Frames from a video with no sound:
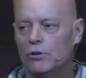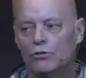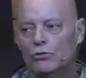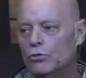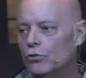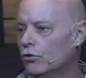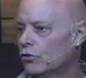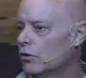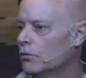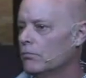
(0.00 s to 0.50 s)
be
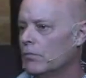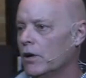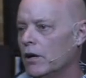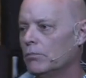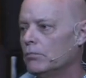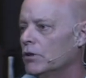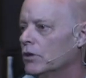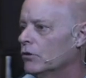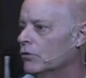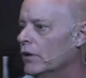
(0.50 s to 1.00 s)
truth, it
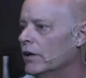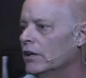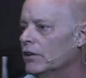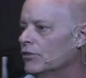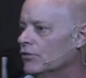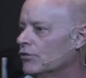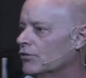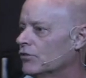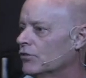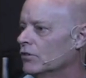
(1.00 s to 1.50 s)
might be
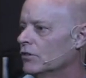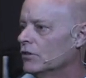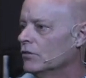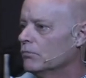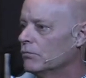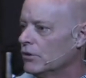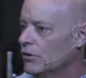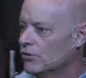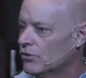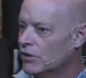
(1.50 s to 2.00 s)
grace,
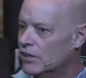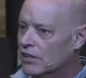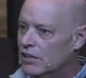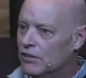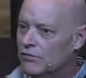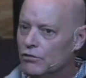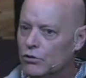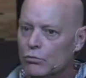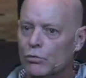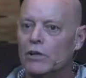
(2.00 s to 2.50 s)
but he's going to
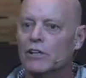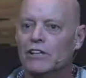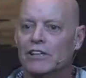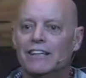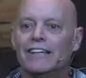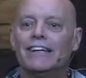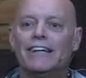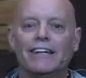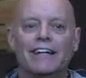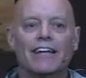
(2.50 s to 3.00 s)
give you what you
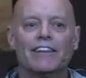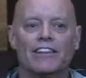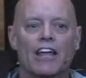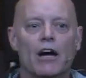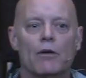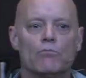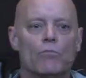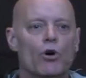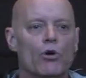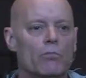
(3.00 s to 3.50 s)
need at
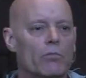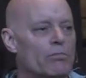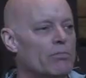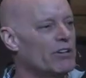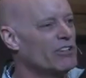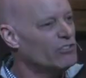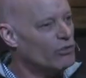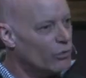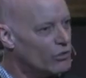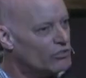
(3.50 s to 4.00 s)
that moment.
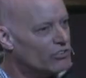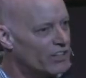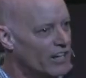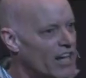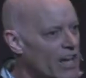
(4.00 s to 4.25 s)
But he's always going